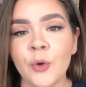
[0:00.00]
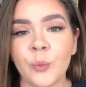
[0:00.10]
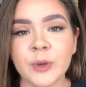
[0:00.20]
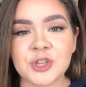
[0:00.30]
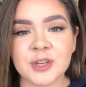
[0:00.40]

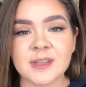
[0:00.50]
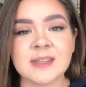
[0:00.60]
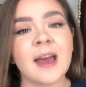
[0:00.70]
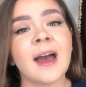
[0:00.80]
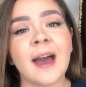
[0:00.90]
which
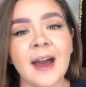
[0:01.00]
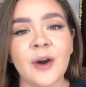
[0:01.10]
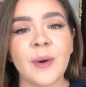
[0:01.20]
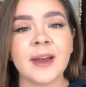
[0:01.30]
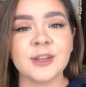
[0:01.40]
is
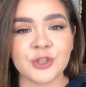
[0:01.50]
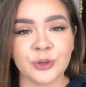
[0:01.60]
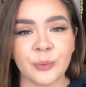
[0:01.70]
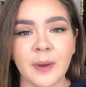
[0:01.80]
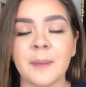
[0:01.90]
how I do